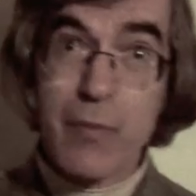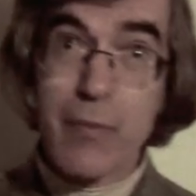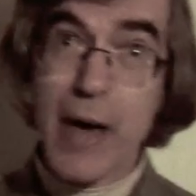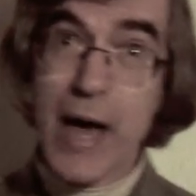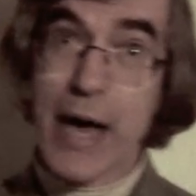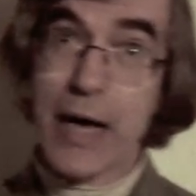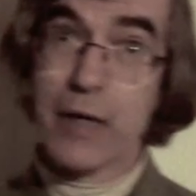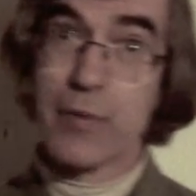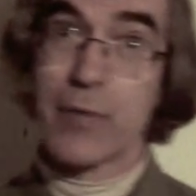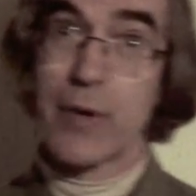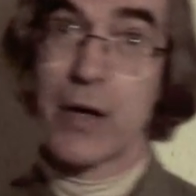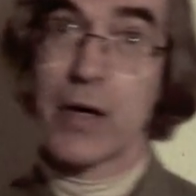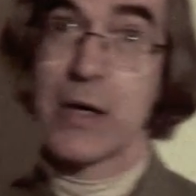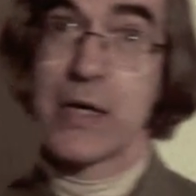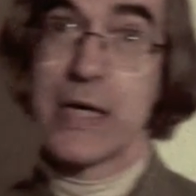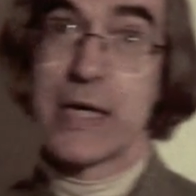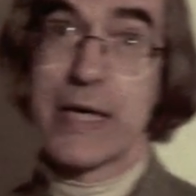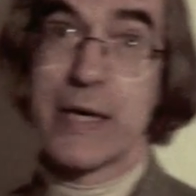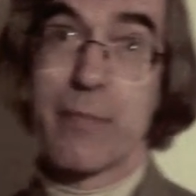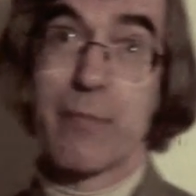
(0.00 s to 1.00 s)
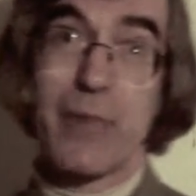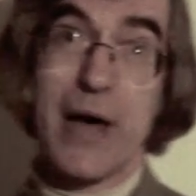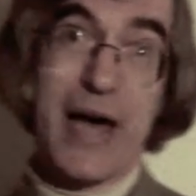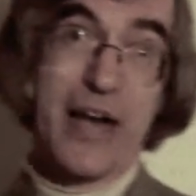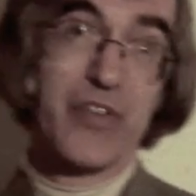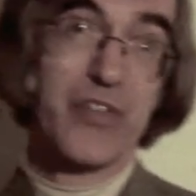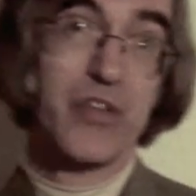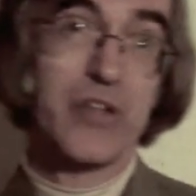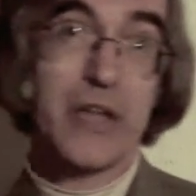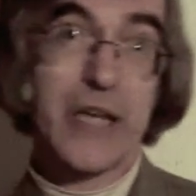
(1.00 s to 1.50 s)
magma
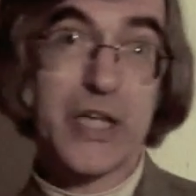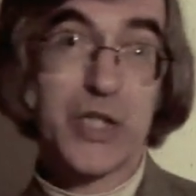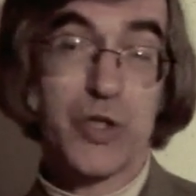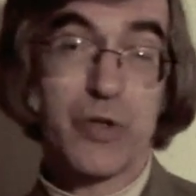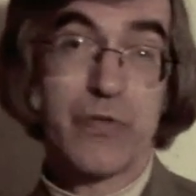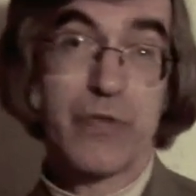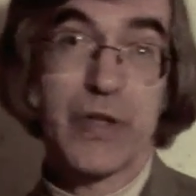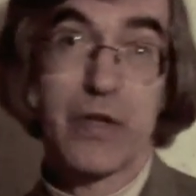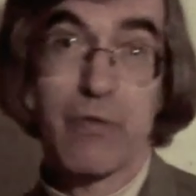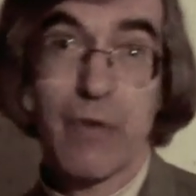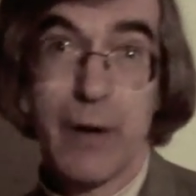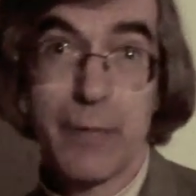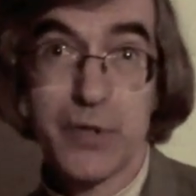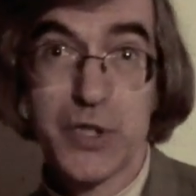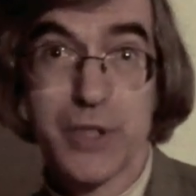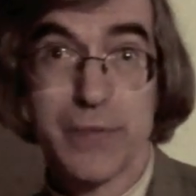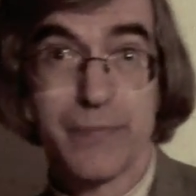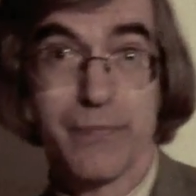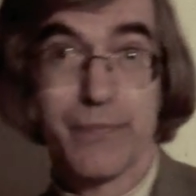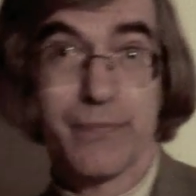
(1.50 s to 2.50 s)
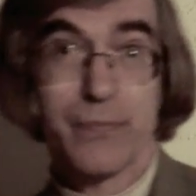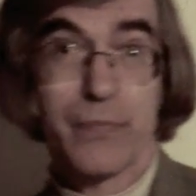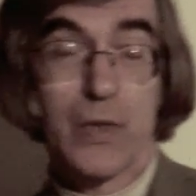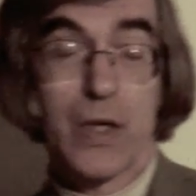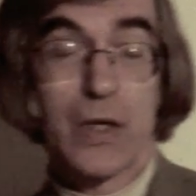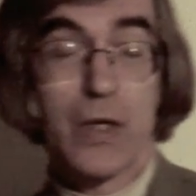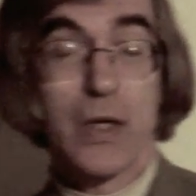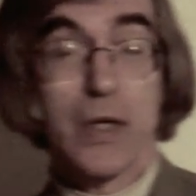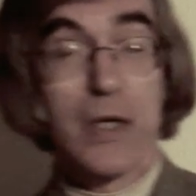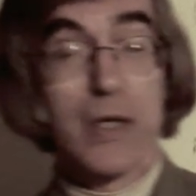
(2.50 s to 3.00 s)
impacts the nature of the eruption.
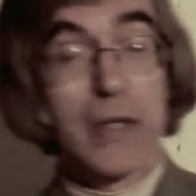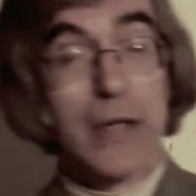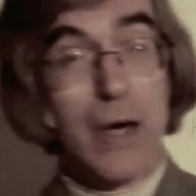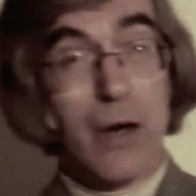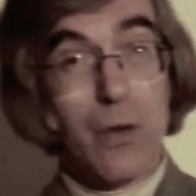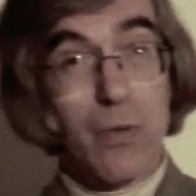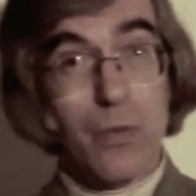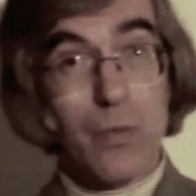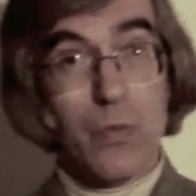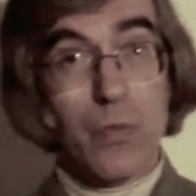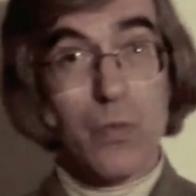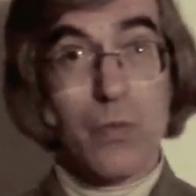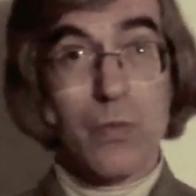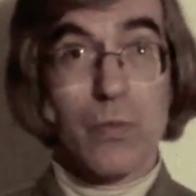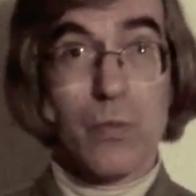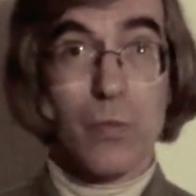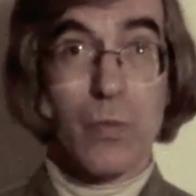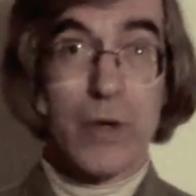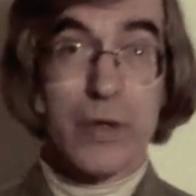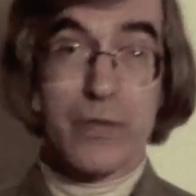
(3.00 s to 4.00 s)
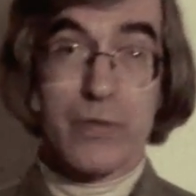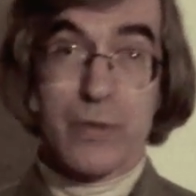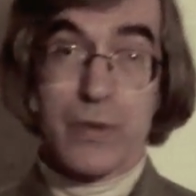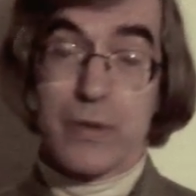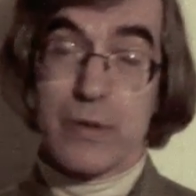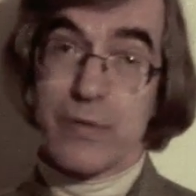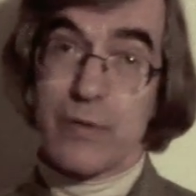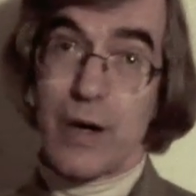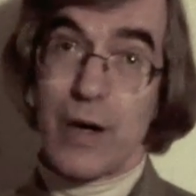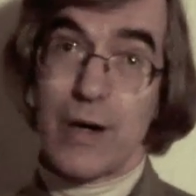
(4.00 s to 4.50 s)
Now, what
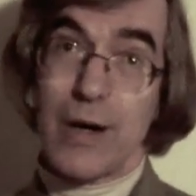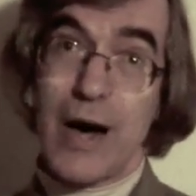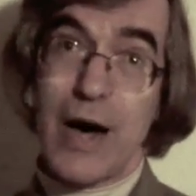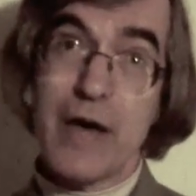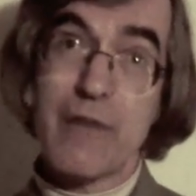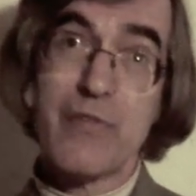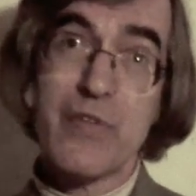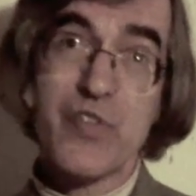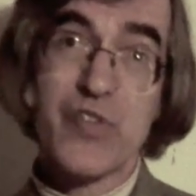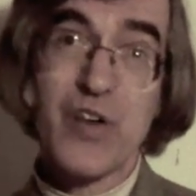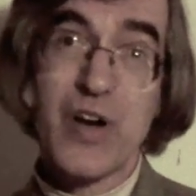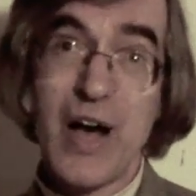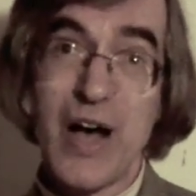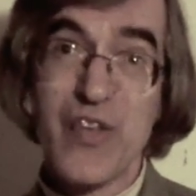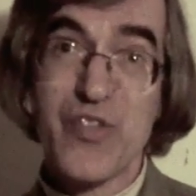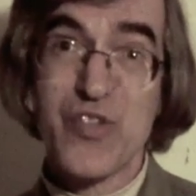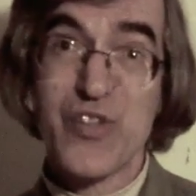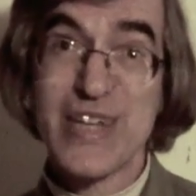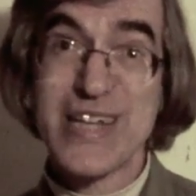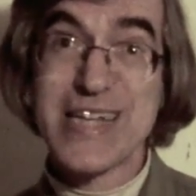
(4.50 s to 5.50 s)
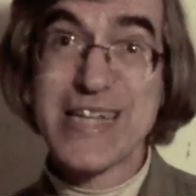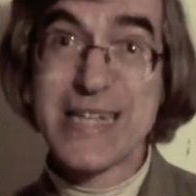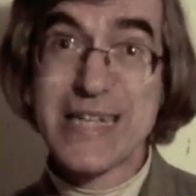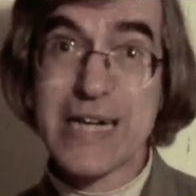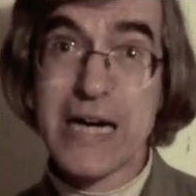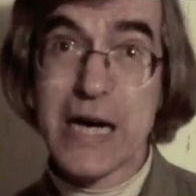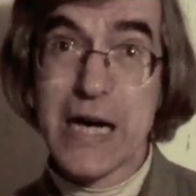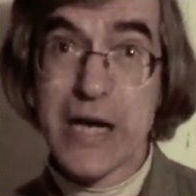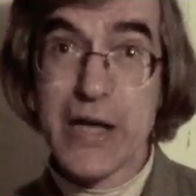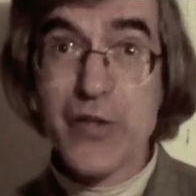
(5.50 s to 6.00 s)
high viscosity
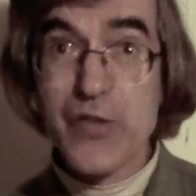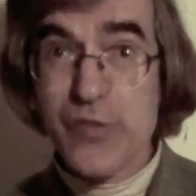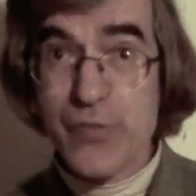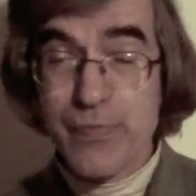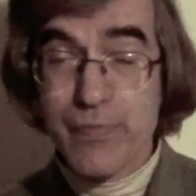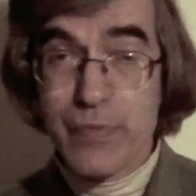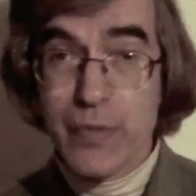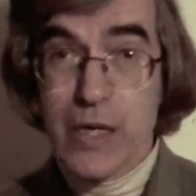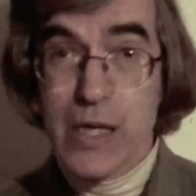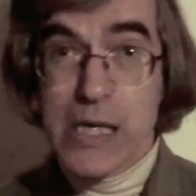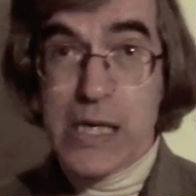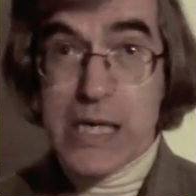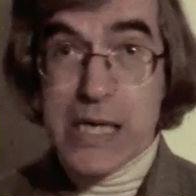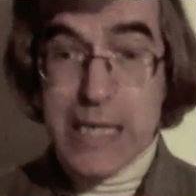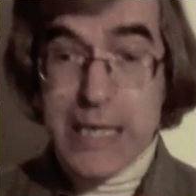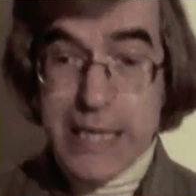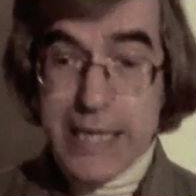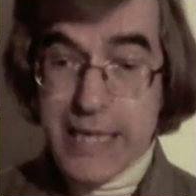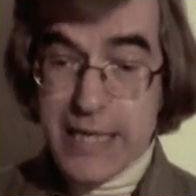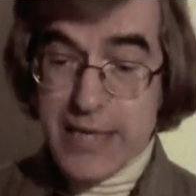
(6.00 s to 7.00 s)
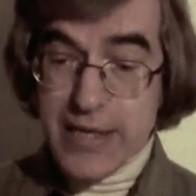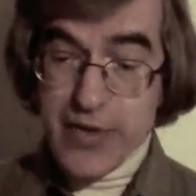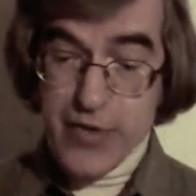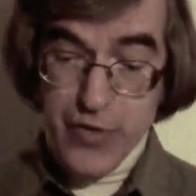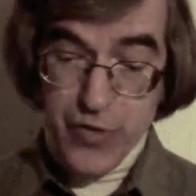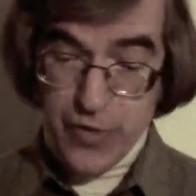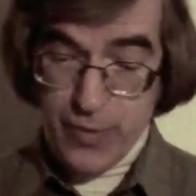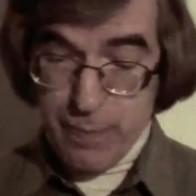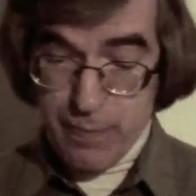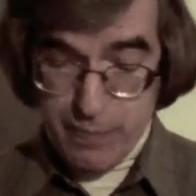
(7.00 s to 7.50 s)
does
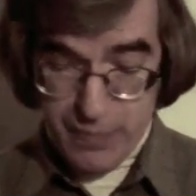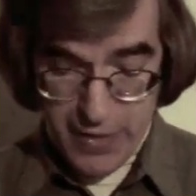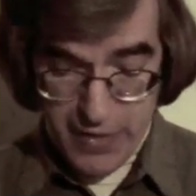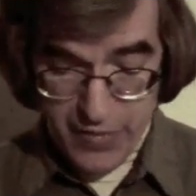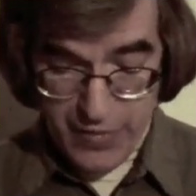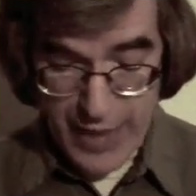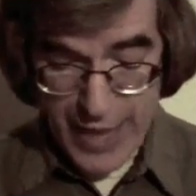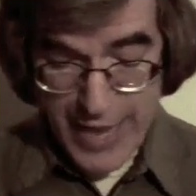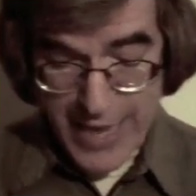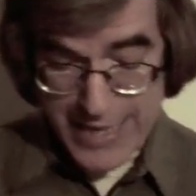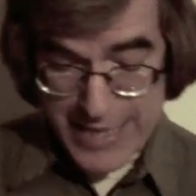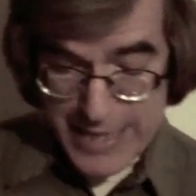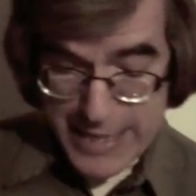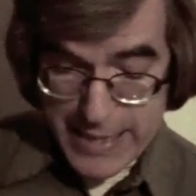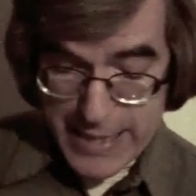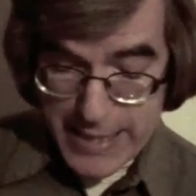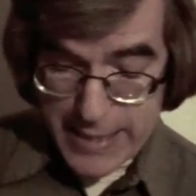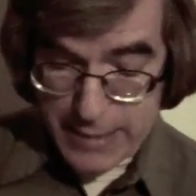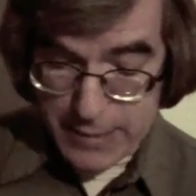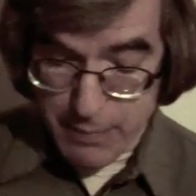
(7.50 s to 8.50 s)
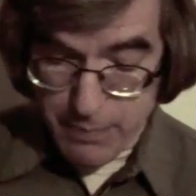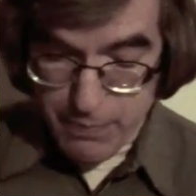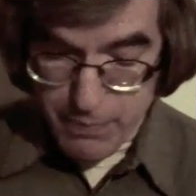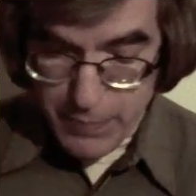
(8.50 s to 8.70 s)
is that it